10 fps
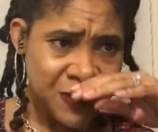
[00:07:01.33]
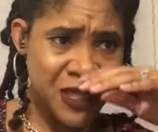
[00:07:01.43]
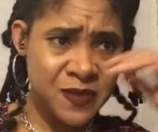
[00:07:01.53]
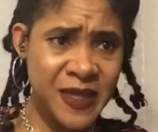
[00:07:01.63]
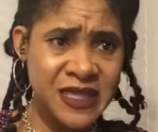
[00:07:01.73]
But
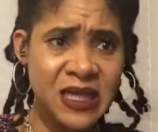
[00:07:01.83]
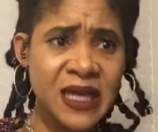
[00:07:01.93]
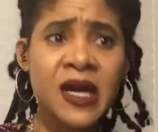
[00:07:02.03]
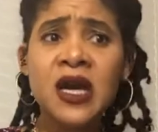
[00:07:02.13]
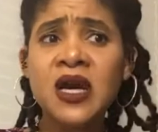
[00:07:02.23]
it's
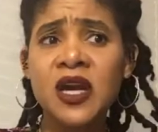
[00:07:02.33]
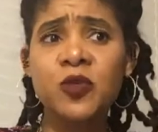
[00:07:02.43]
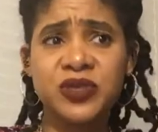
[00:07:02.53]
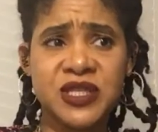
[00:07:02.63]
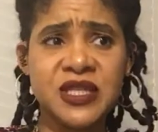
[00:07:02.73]
basically a
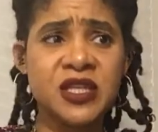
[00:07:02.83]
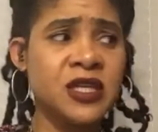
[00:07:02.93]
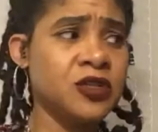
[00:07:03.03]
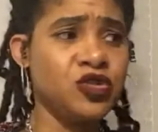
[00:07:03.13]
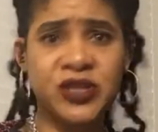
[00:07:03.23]

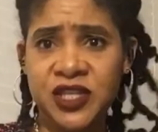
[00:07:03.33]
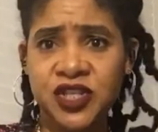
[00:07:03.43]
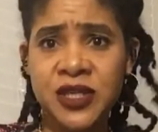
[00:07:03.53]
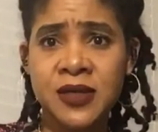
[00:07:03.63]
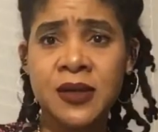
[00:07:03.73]
Brazilian
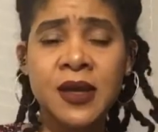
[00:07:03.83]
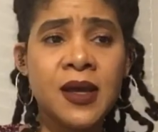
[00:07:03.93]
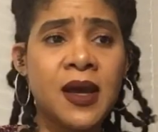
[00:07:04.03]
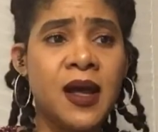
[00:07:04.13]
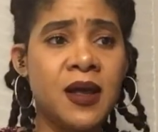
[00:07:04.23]
tradition
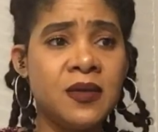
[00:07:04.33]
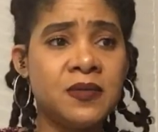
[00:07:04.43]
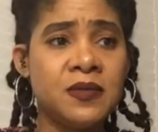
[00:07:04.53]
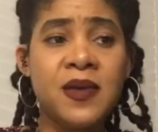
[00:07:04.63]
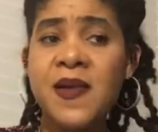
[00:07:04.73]

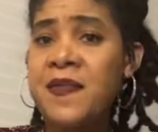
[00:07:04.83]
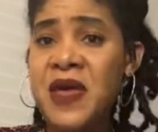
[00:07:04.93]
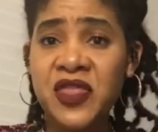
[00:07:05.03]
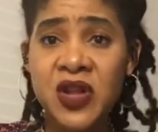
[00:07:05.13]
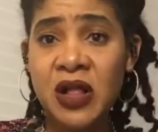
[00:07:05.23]

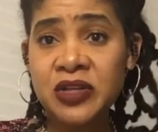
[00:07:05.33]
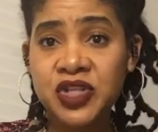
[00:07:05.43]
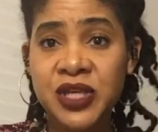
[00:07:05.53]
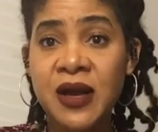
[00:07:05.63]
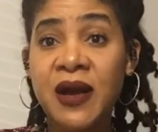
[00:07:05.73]

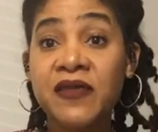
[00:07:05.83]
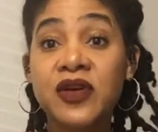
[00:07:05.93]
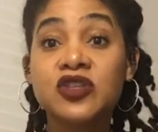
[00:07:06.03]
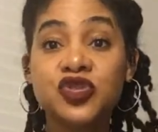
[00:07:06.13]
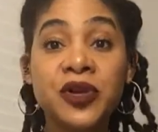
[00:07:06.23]
methodology of
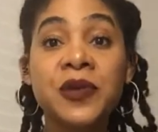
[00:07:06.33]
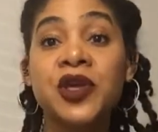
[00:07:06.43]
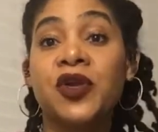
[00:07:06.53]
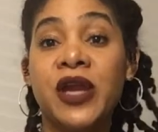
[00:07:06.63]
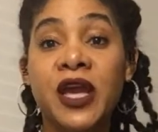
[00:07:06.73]
trimming
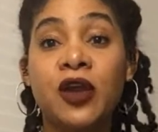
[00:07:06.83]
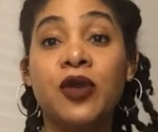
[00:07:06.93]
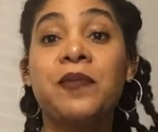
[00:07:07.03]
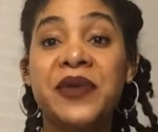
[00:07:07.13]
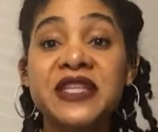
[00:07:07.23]
your
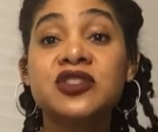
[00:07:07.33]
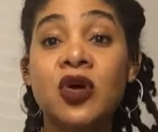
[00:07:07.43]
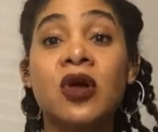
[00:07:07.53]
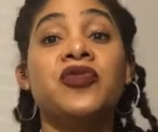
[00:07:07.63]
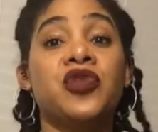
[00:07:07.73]
hair based
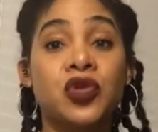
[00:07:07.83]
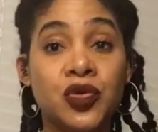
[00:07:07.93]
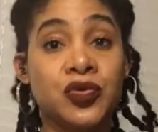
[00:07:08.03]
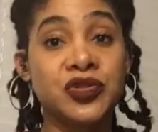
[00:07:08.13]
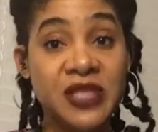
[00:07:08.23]
on the
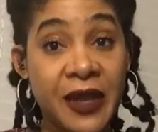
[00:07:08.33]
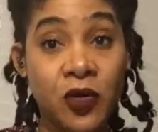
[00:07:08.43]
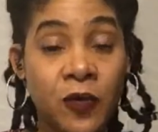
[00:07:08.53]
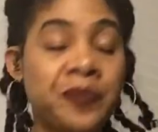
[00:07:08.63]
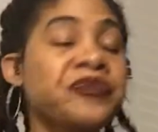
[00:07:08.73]
lunar
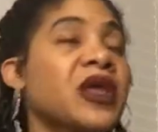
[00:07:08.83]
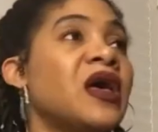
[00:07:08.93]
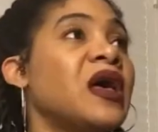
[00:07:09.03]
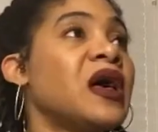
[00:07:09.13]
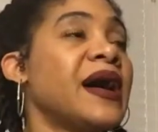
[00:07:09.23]
cycle.
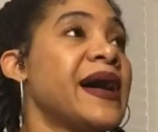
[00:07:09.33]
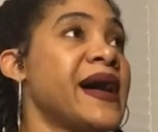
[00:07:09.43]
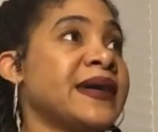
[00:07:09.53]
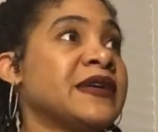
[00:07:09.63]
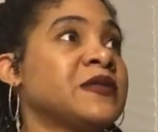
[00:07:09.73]

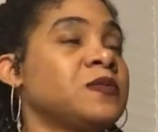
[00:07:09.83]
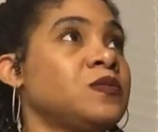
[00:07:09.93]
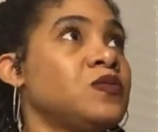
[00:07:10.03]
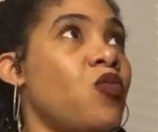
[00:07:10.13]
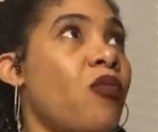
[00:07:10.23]
I've